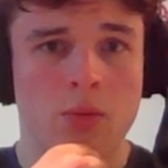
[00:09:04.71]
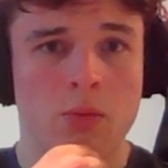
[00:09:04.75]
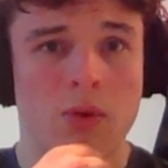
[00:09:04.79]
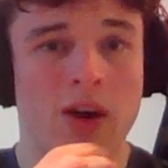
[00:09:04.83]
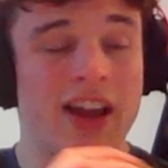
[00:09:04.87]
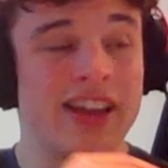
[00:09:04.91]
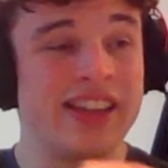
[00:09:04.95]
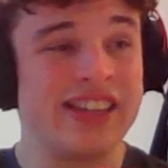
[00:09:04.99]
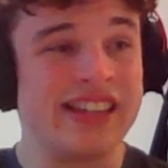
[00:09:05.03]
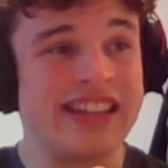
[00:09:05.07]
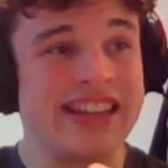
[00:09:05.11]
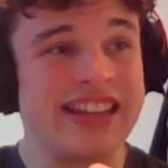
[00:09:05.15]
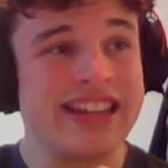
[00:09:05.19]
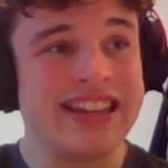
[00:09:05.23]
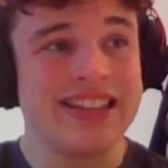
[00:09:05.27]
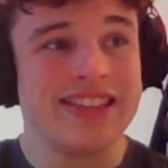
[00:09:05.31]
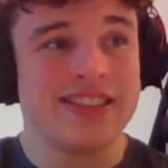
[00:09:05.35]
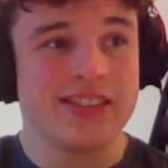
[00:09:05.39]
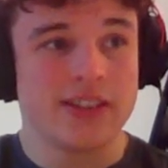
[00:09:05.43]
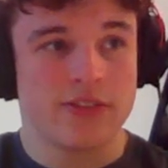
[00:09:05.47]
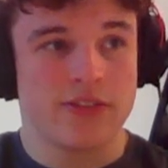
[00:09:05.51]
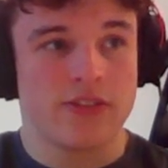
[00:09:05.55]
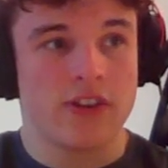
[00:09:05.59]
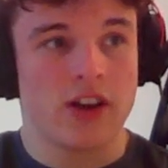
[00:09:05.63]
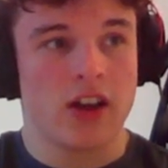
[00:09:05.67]
I need
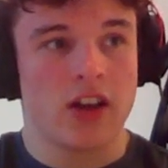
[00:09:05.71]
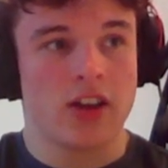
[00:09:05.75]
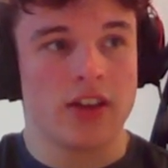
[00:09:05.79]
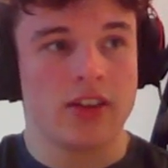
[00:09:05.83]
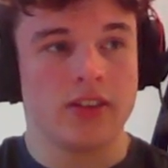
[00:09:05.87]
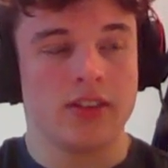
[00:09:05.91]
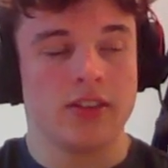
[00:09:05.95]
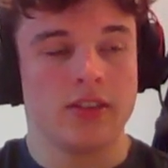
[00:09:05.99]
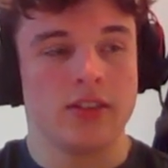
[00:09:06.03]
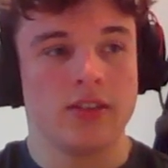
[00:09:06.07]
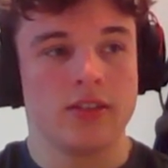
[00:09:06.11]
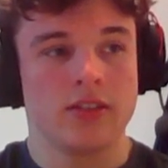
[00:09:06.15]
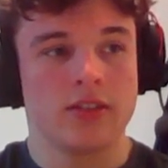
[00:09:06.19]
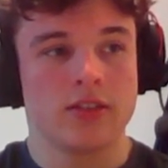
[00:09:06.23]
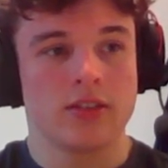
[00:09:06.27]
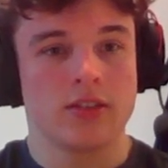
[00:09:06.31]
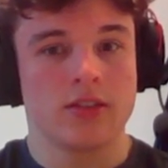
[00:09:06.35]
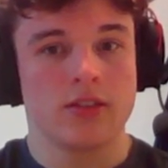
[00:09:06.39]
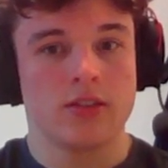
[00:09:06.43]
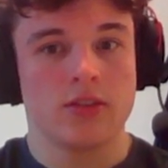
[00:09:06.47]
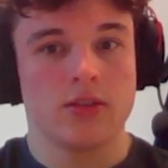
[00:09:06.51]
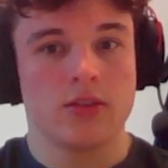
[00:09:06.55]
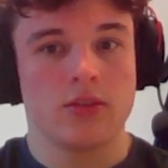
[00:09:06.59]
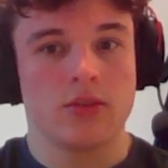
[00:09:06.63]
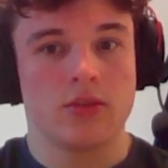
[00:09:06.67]
to find
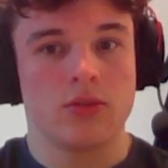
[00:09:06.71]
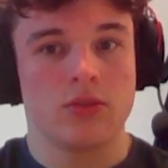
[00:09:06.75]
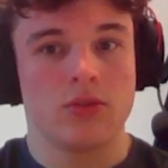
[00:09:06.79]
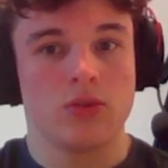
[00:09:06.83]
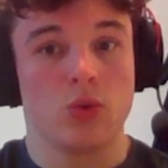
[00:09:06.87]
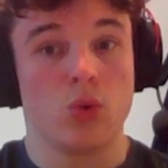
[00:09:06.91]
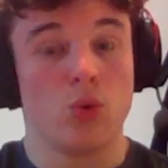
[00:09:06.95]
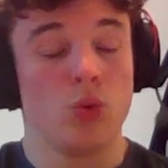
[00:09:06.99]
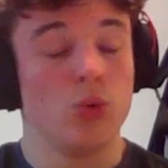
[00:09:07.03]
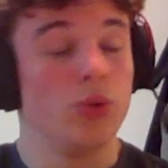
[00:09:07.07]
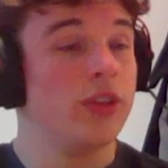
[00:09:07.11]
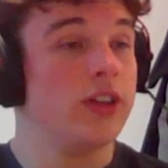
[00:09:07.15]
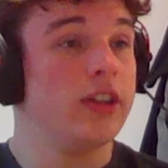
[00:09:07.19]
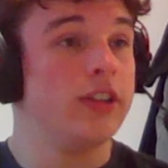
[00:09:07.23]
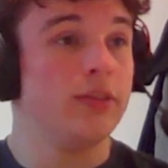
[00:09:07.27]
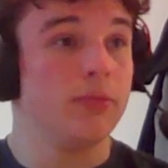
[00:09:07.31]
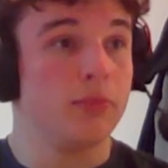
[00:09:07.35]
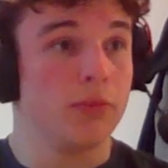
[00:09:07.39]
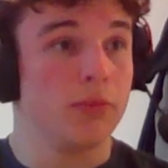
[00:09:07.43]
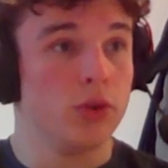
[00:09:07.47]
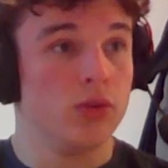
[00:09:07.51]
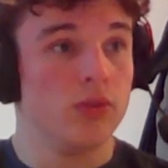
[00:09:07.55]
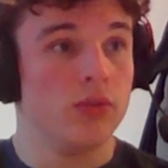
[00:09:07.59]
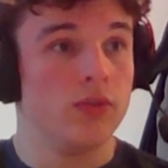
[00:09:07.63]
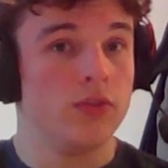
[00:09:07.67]
all these
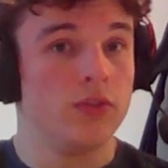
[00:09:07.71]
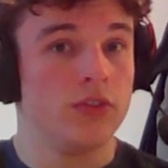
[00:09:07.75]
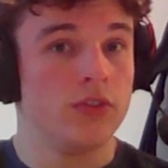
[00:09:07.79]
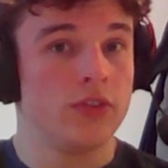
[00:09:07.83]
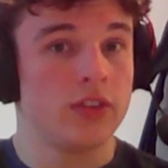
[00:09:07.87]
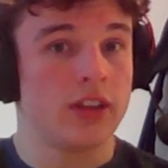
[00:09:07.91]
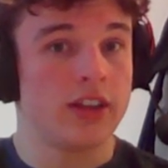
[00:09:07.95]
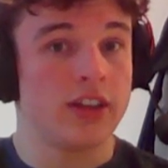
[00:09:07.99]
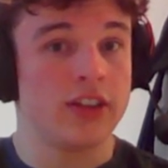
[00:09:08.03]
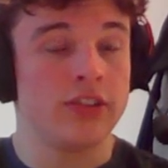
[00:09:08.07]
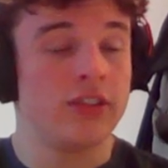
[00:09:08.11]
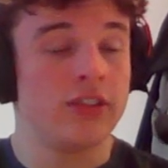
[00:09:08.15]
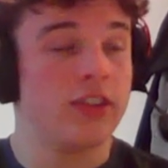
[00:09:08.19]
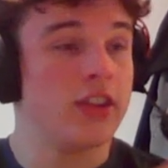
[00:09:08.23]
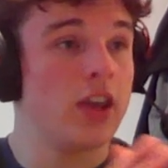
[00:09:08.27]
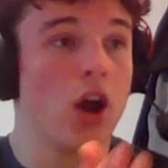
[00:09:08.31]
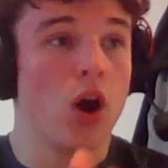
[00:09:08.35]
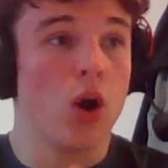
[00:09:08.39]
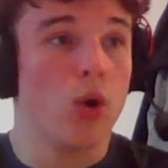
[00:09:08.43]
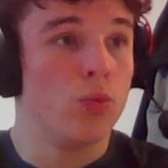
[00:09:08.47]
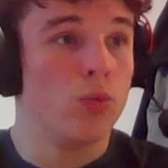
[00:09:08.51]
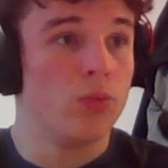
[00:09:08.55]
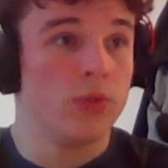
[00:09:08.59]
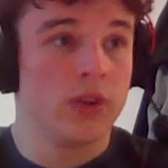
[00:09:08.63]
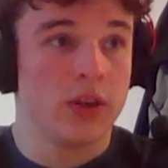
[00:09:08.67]
moves, and it's the
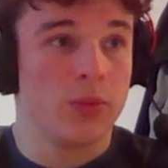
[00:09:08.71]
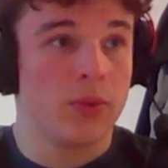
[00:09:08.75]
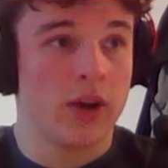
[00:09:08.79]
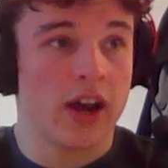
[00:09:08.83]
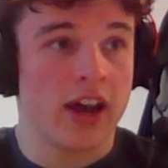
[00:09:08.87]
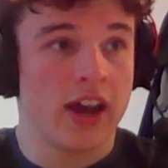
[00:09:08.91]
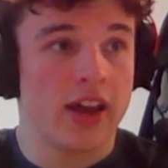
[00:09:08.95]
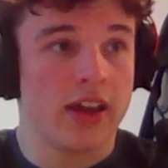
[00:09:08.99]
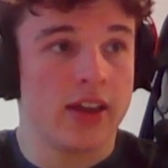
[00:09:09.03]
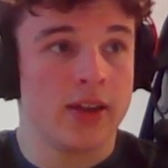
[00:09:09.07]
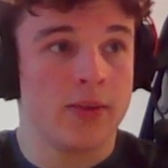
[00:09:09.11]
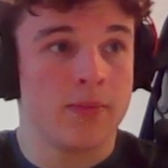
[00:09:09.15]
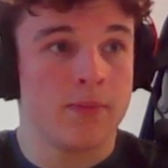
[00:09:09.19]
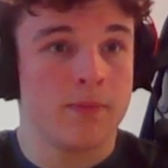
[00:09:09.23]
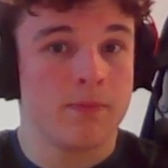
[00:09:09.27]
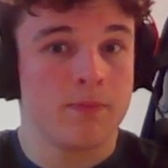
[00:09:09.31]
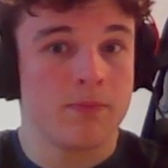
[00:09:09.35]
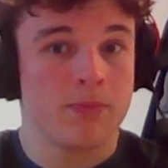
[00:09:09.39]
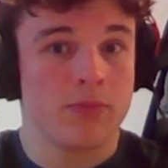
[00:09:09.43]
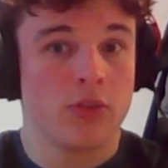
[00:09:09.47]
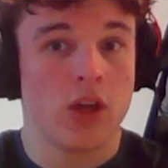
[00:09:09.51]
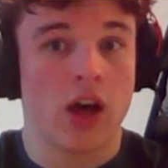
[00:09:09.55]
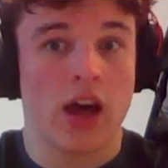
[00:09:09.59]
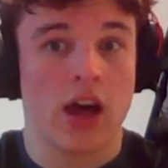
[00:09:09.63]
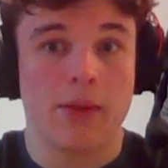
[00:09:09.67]
only way
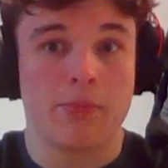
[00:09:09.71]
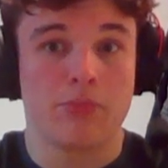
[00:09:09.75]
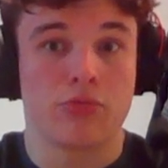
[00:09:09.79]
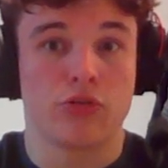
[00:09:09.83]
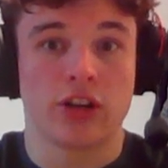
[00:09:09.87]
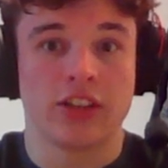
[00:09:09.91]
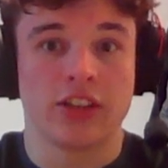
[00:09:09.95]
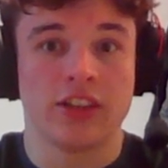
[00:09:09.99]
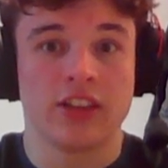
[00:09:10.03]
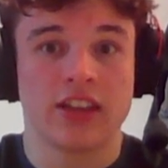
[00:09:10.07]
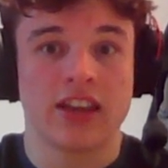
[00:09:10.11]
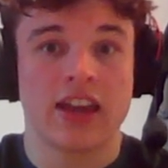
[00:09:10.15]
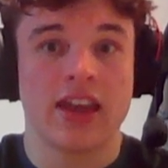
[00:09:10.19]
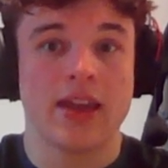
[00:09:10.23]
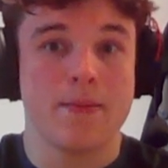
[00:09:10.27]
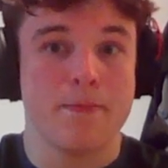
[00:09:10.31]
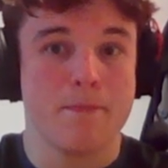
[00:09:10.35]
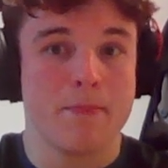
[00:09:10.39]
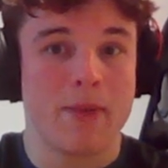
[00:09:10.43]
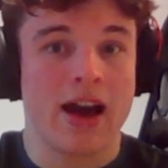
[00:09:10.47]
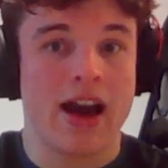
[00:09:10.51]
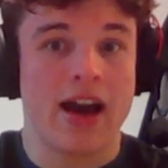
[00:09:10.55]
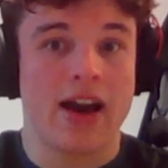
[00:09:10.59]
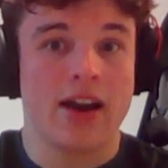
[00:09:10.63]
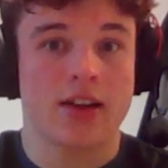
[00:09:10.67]
that I bring the game
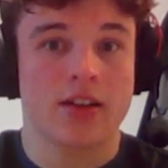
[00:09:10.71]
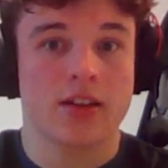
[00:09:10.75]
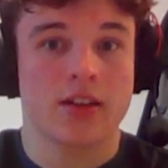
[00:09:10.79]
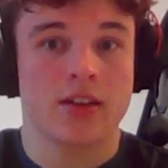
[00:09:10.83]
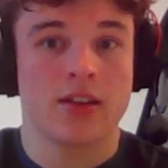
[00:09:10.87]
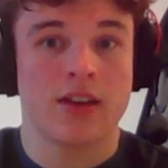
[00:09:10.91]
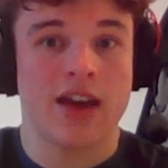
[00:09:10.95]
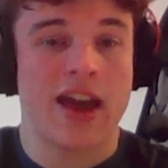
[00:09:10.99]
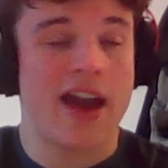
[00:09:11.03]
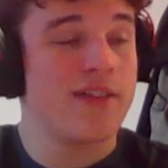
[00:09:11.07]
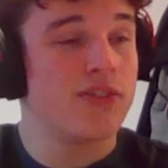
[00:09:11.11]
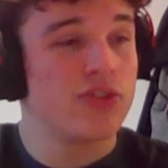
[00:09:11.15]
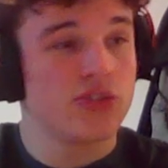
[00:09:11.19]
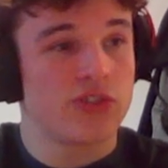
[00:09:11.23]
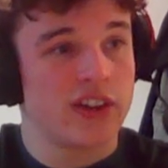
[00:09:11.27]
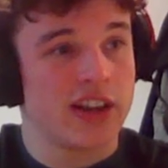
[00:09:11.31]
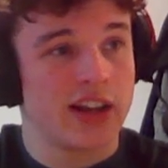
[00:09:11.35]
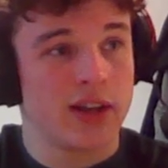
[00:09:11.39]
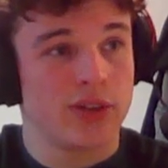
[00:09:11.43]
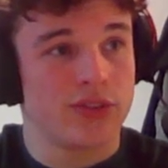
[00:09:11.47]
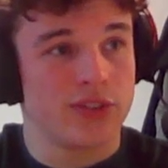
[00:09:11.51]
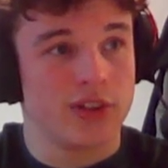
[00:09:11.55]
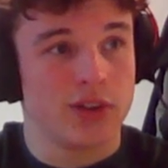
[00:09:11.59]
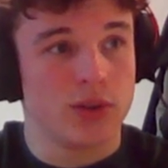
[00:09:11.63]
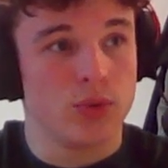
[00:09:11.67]
back. Everything
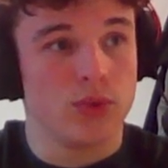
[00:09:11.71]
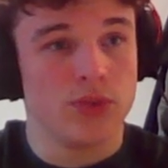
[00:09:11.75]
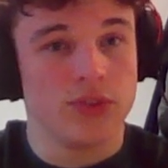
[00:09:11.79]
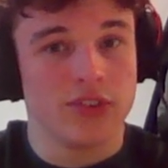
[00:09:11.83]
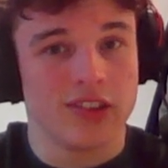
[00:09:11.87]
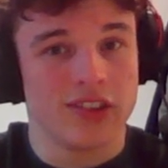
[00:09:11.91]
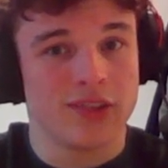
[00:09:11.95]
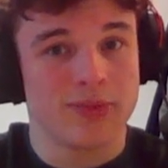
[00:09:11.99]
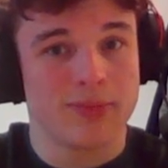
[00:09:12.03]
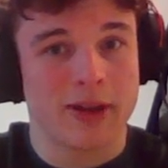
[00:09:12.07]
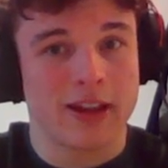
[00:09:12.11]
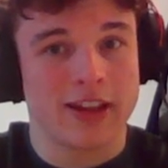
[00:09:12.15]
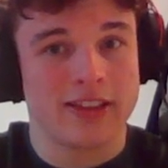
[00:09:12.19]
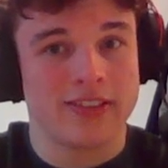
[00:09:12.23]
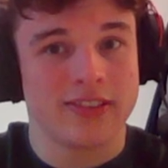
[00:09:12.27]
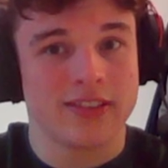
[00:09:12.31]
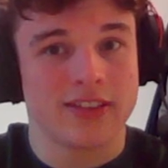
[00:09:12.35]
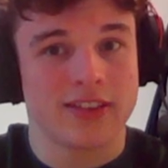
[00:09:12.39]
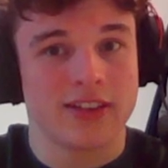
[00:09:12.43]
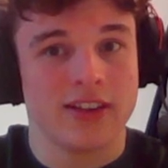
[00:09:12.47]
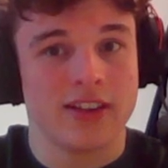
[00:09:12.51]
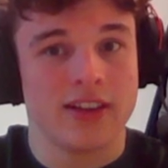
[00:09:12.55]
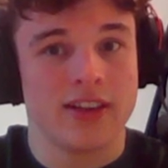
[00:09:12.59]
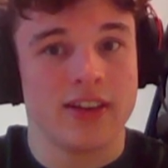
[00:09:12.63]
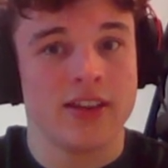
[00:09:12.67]
else loses,
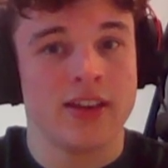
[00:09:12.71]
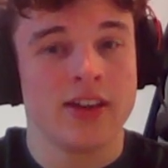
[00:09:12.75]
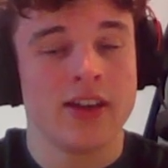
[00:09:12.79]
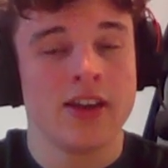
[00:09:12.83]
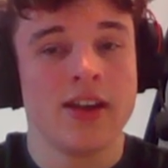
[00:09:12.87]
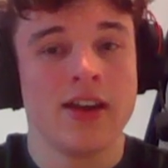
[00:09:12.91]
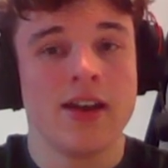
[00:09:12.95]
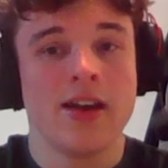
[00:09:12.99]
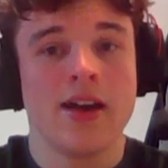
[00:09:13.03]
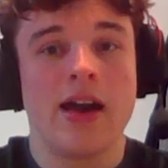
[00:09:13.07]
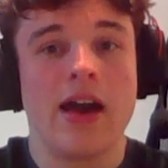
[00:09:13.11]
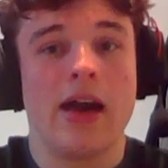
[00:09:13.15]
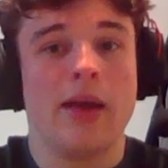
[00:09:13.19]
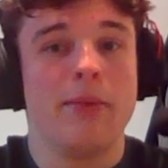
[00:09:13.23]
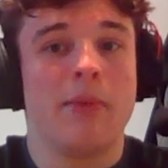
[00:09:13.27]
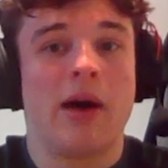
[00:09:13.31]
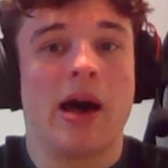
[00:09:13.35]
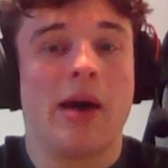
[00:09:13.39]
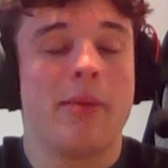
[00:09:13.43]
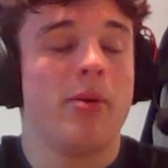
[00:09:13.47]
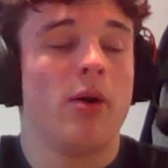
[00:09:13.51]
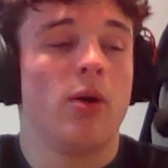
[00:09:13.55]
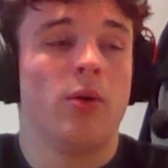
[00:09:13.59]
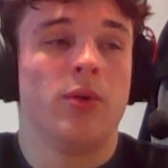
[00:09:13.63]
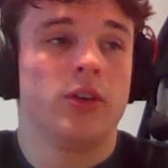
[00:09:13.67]
basically, and my
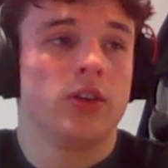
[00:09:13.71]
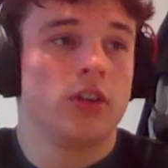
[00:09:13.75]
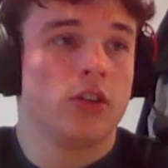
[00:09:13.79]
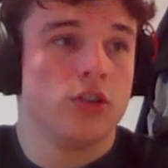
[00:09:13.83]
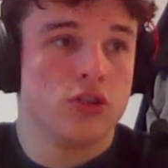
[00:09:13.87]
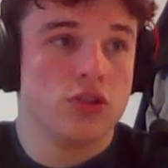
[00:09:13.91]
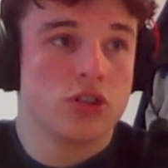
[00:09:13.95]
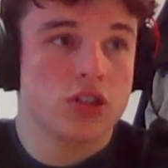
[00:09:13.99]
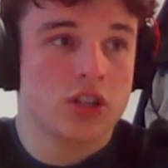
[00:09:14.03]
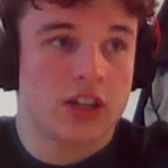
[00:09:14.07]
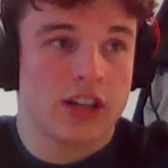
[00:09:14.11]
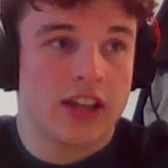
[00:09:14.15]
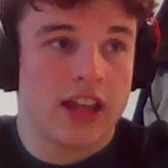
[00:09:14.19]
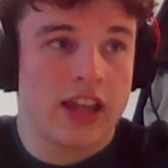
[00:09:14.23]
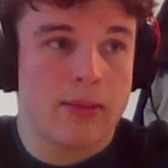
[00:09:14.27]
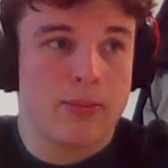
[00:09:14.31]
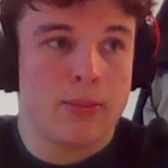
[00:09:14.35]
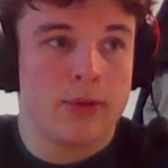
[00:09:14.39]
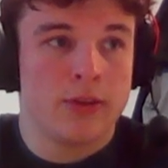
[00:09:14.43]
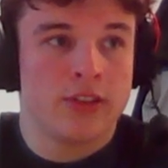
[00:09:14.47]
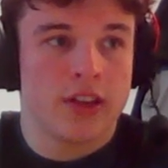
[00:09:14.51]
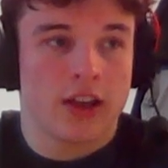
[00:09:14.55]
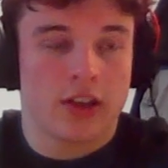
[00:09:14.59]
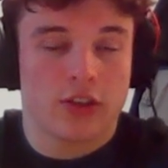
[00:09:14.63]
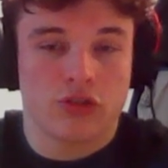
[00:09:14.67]
opponent can just claim
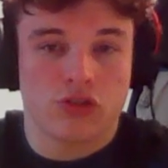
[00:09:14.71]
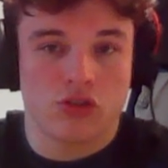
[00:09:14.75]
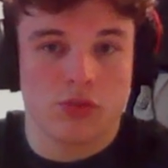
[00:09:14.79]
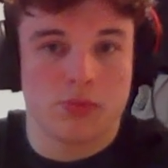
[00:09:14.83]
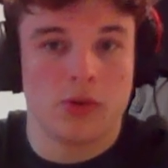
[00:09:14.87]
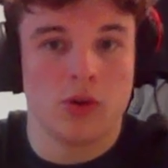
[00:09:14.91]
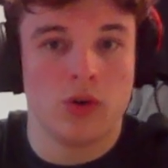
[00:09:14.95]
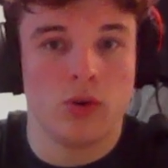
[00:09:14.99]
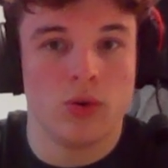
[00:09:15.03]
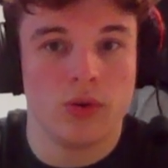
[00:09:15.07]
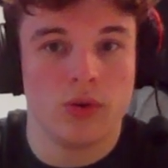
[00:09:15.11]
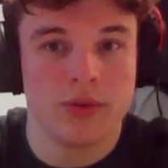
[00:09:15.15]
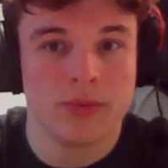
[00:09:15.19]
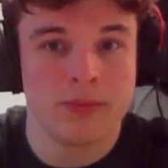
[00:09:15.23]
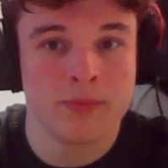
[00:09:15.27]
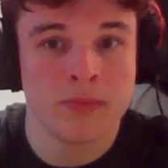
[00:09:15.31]
his extra pawn